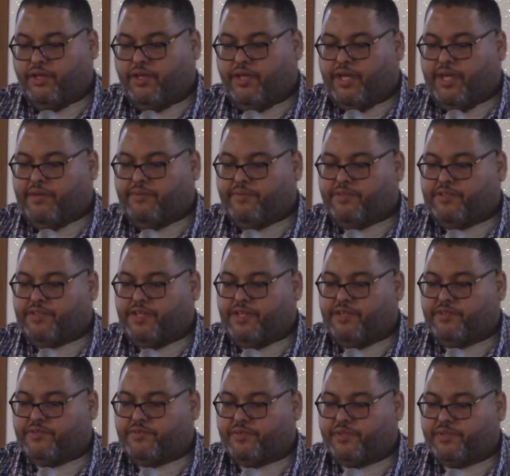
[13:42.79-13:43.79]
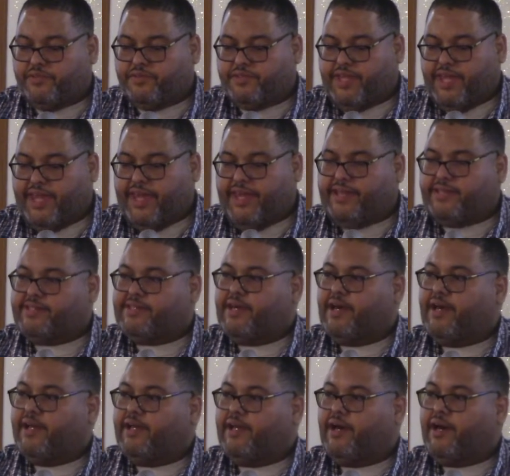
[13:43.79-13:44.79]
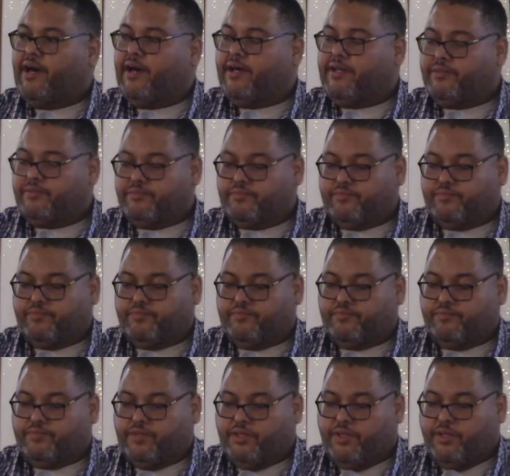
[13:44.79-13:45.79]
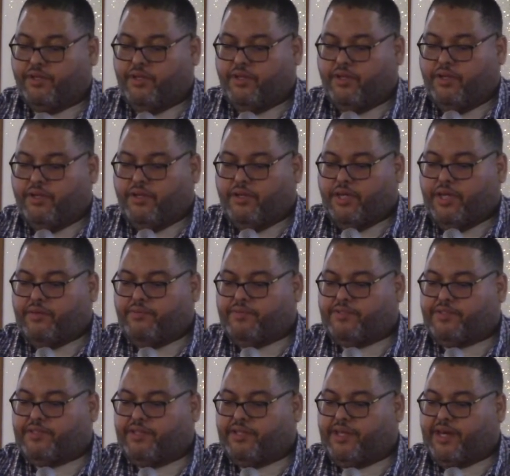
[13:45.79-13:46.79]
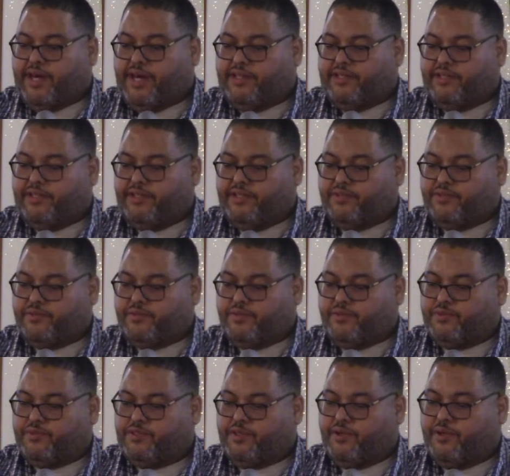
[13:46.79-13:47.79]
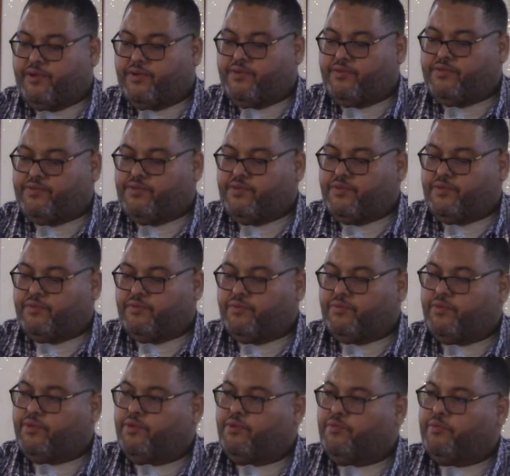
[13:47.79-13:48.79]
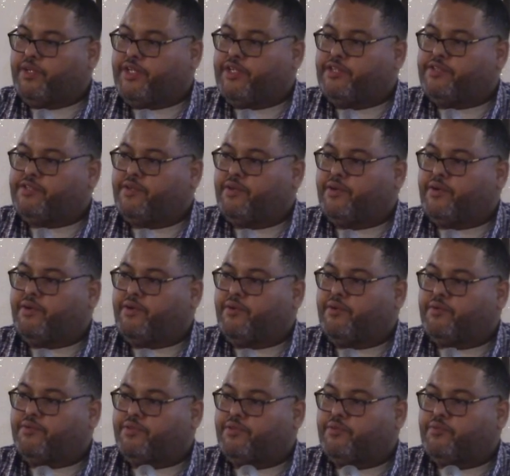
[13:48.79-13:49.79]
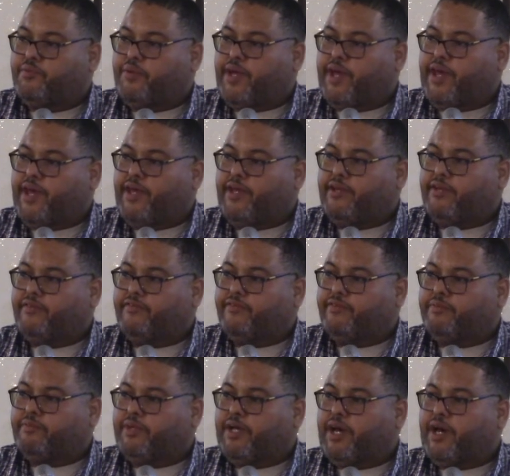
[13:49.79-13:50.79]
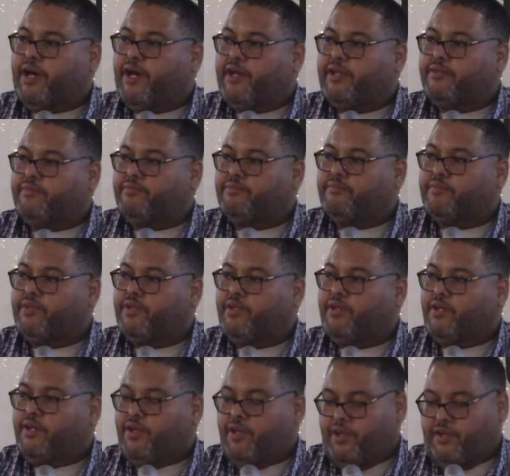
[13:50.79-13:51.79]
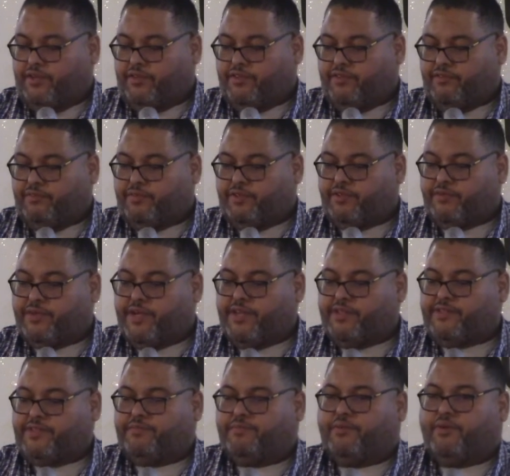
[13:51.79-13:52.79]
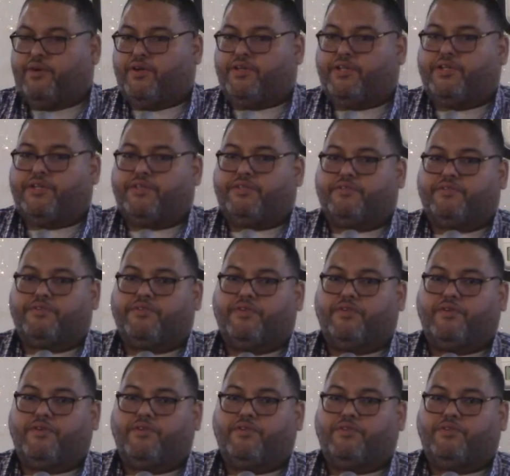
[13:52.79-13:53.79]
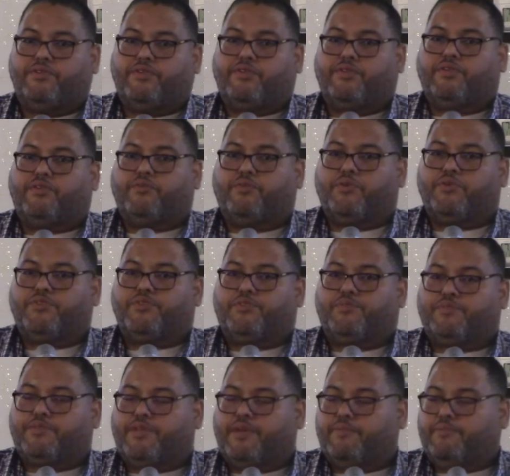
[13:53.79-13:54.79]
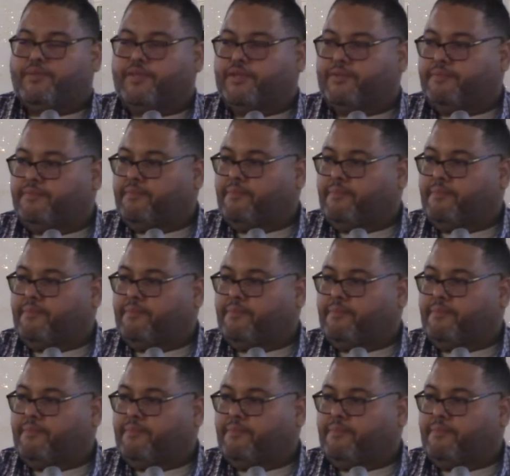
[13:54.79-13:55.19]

He was Israel's anti God. He was the God that Israel turned to when it turned away from God. The, the crazy part is you're going to worship something.